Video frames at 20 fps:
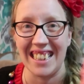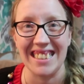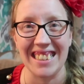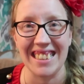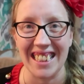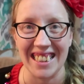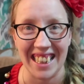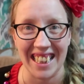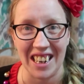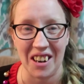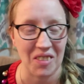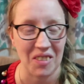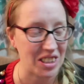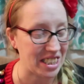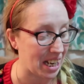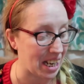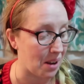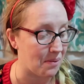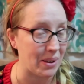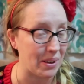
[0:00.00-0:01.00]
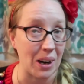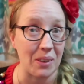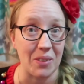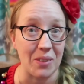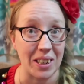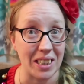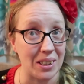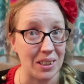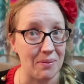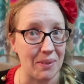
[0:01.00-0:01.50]
I say that every time, but I
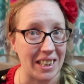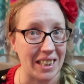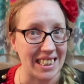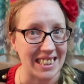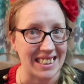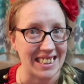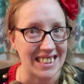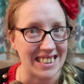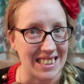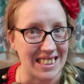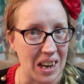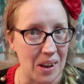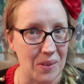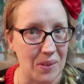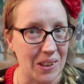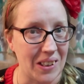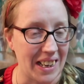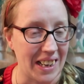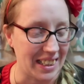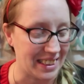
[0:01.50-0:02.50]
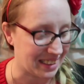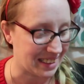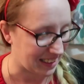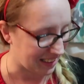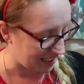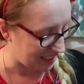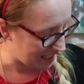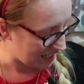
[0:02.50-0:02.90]
really mean it this time, you guys.